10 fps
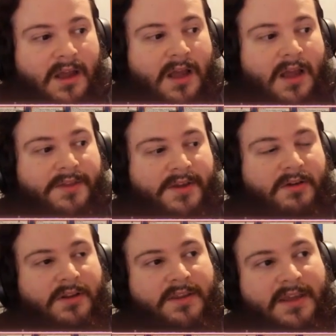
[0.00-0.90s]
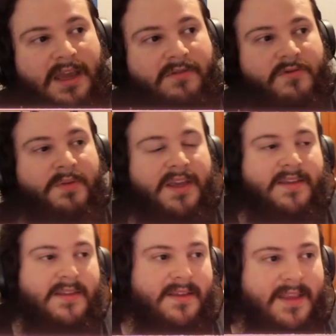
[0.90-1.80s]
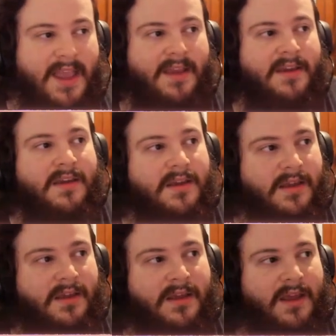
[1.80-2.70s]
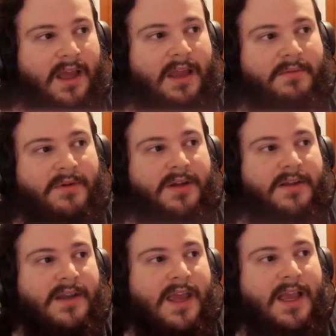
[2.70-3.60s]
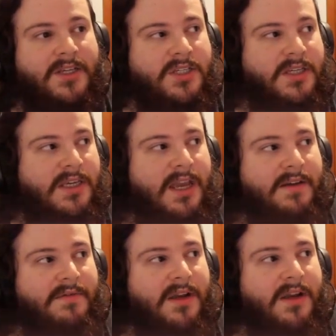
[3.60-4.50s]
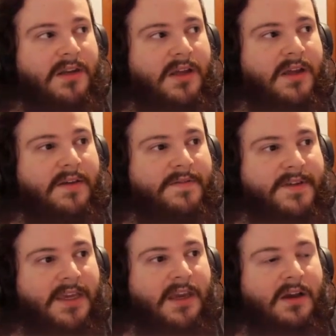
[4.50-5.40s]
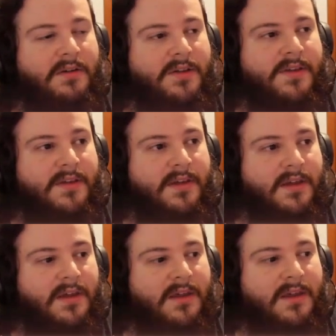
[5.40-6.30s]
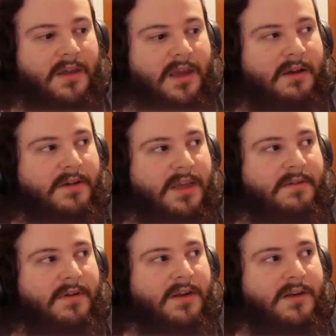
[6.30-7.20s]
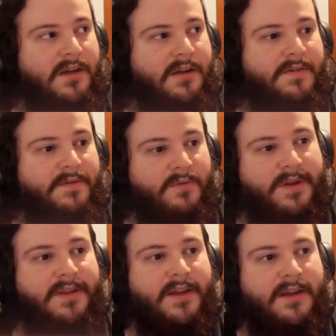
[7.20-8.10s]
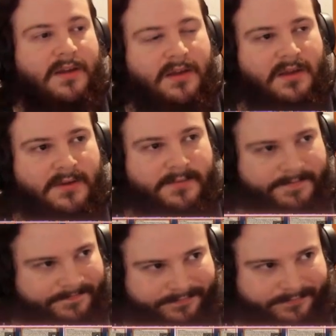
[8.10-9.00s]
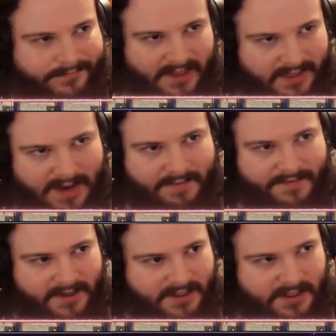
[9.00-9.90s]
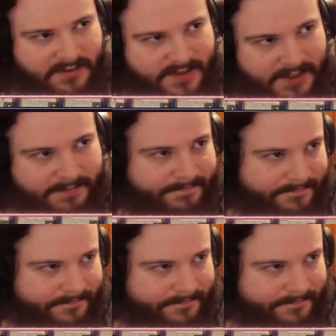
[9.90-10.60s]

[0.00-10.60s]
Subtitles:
The only thing I'd replace in this deck, I would actually get rid of Chaos. I would get rid of Winda. Never fucking used it.